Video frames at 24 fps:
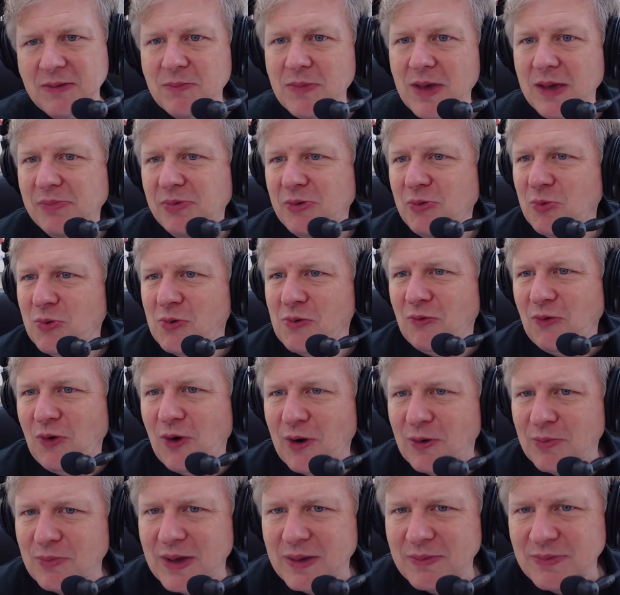we're
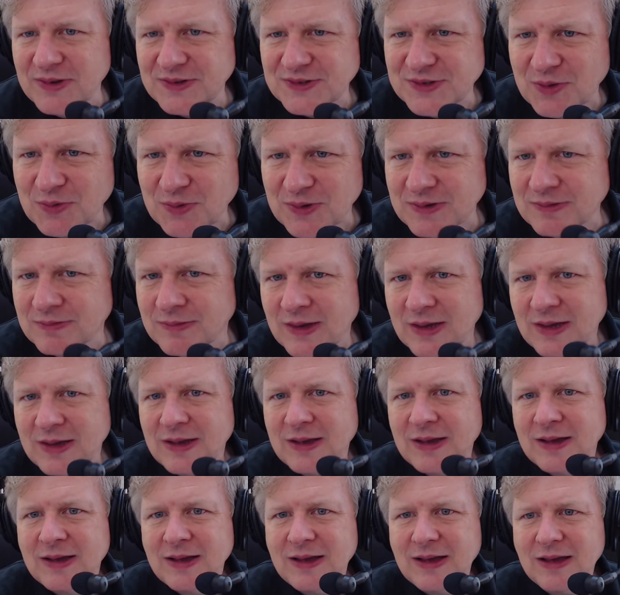wrong. Maybe someone
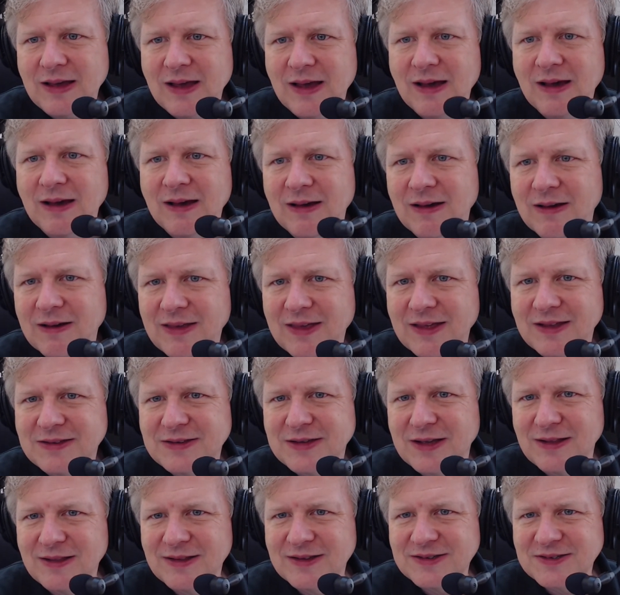can
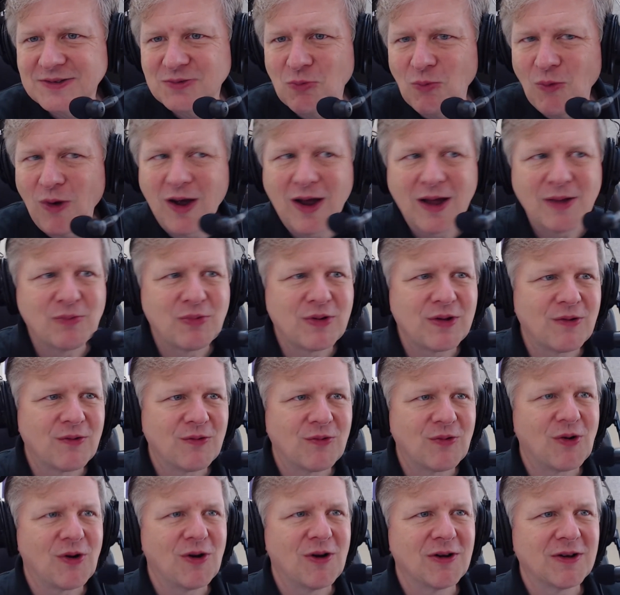tell us why we were
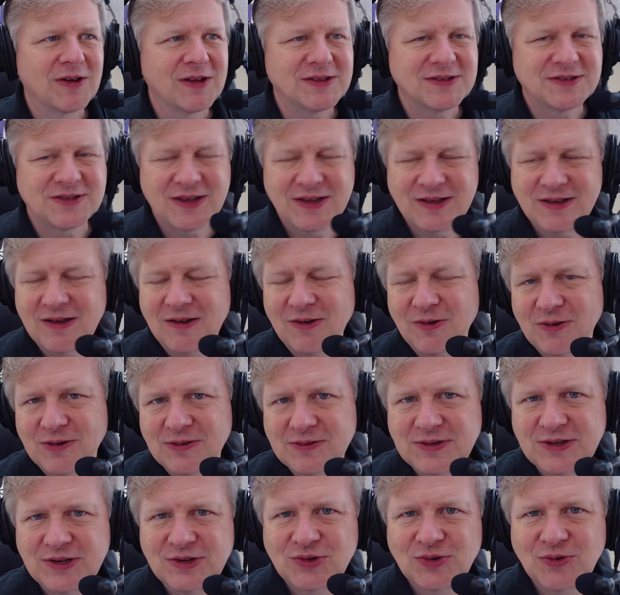wrong and say, oh, a
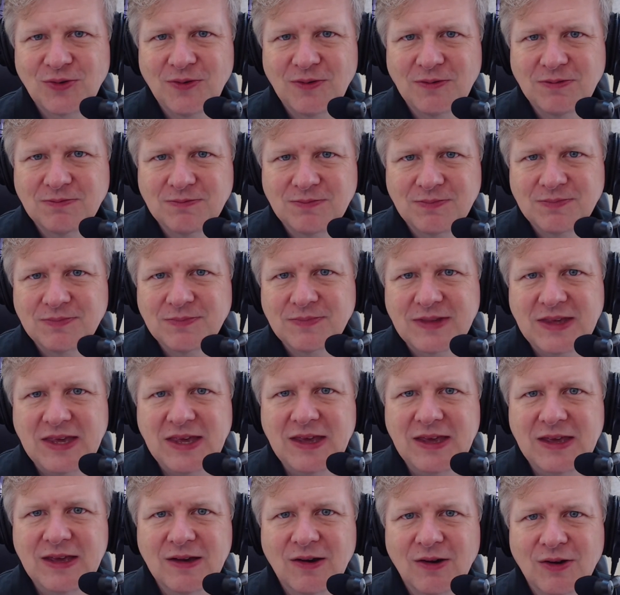digital
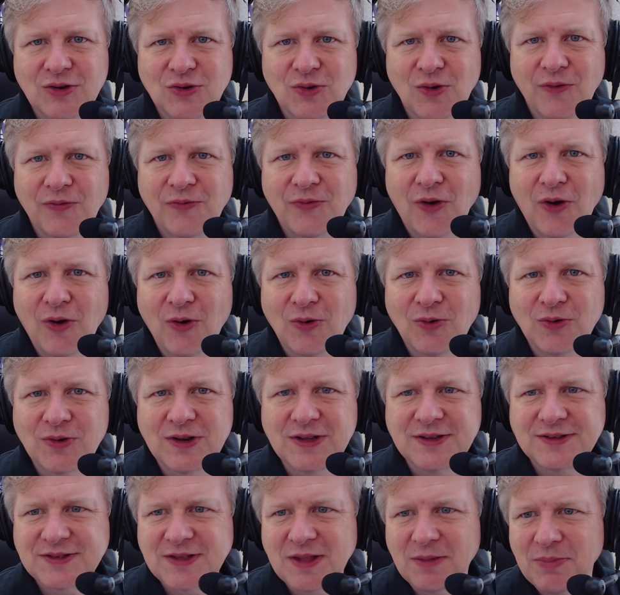key on your phone
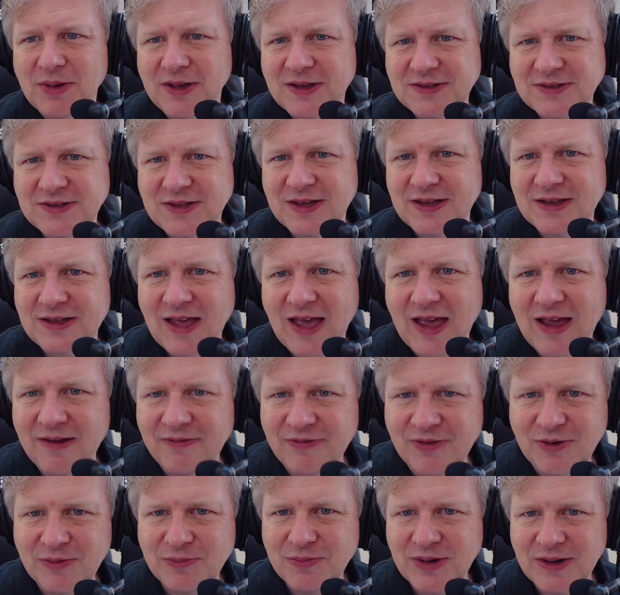is the best thing
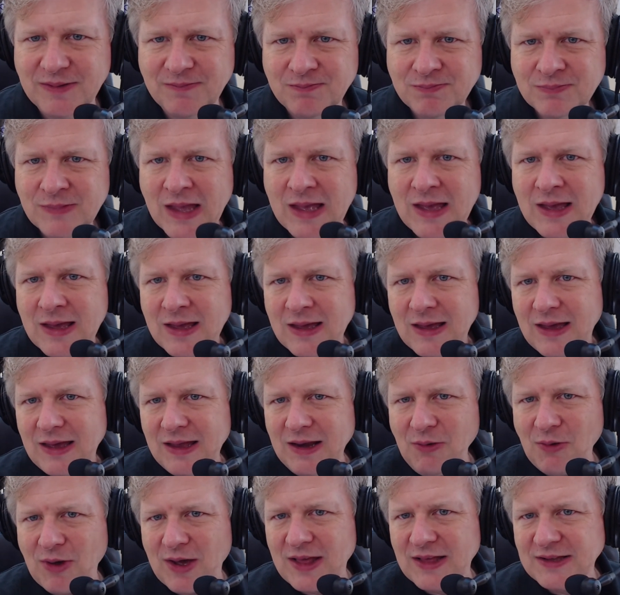ever. But
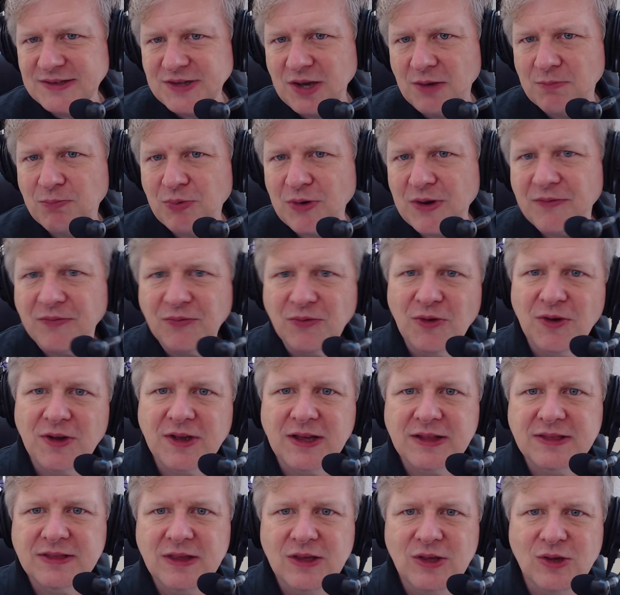anyway, that's a brief look
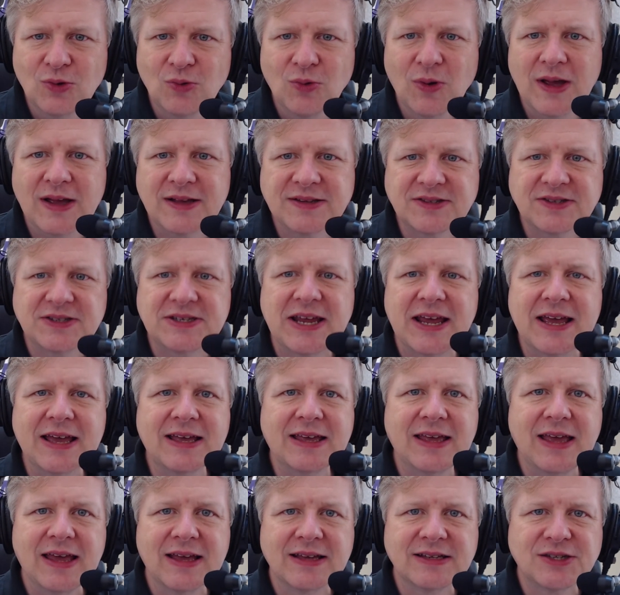at the U.S.
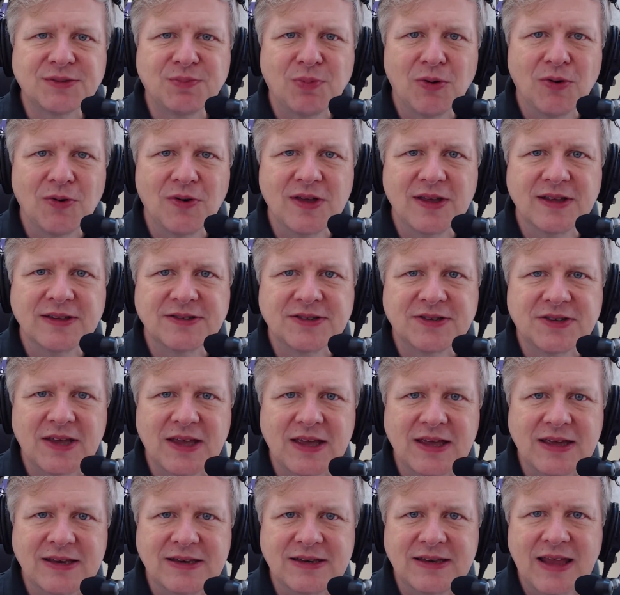Tech Experience
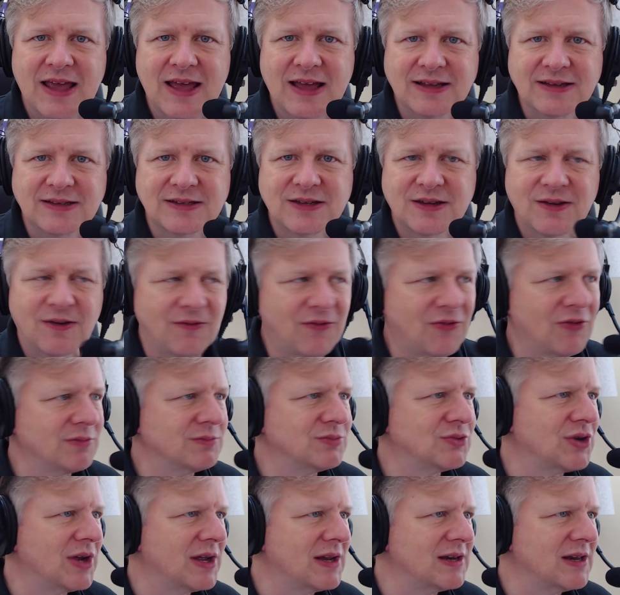Index
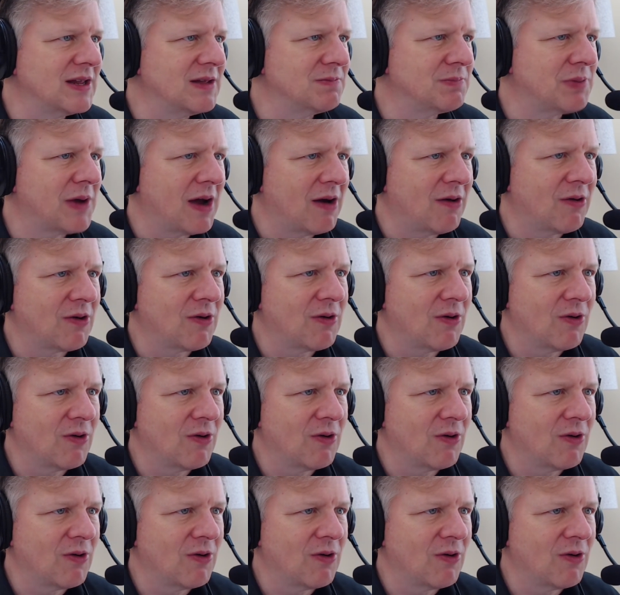from J.D. Power.